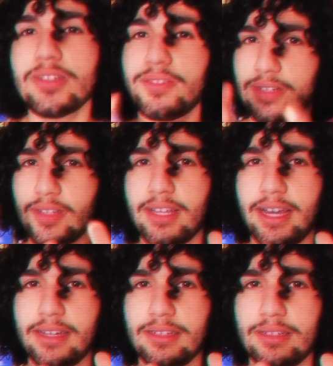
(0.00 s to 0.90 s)
of all
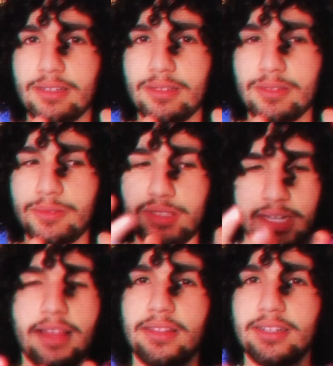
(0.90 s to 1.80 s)
that was
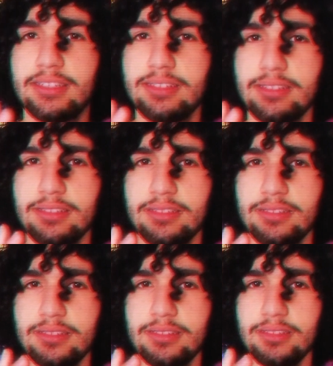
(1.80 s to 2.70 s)
nothingness.
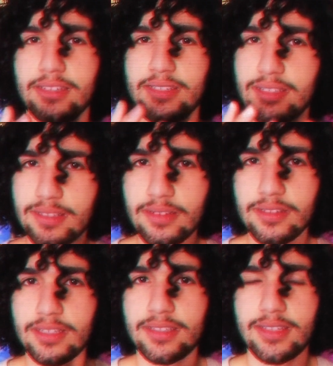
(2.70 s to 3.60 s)
This
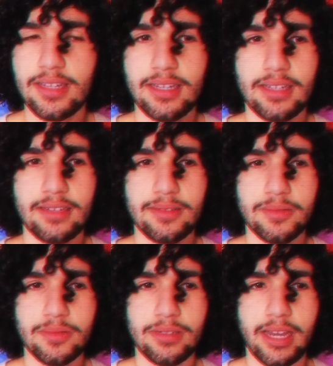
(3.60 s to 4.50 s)
stillness that
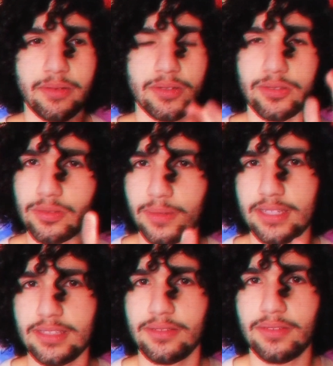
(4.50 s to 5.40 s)
when I would hold
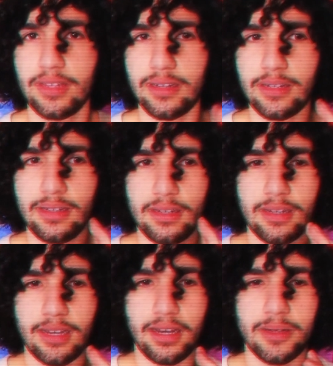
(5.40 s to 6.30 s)
myself there,
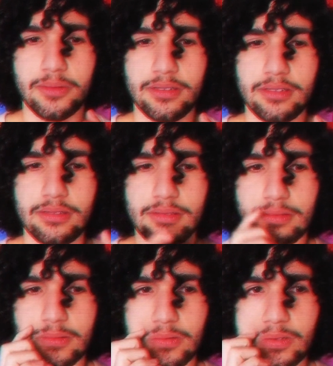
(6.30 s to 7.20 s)
I would
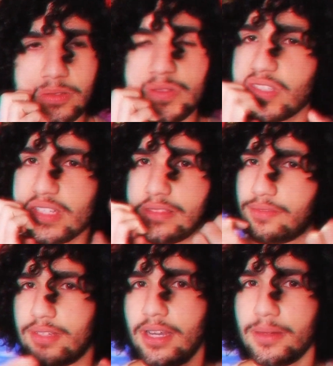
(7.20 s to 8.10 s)
lose sense
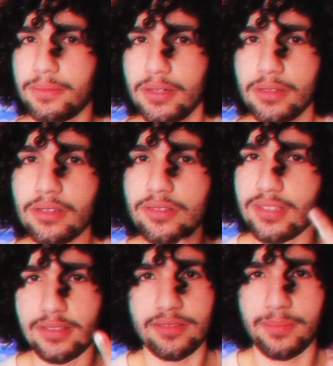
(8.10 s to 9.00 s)
of time, I would lose
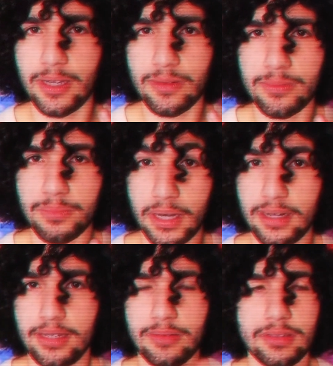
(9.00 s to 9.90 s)
sense of my
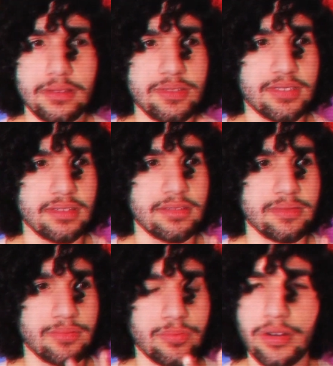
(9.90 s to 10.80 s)
body, I would lose sense
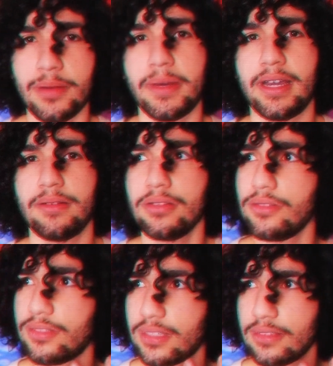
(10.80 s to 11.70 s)
of where I'm at, I would
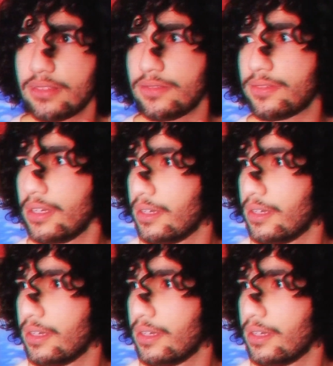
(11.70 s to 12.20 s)
lose sense of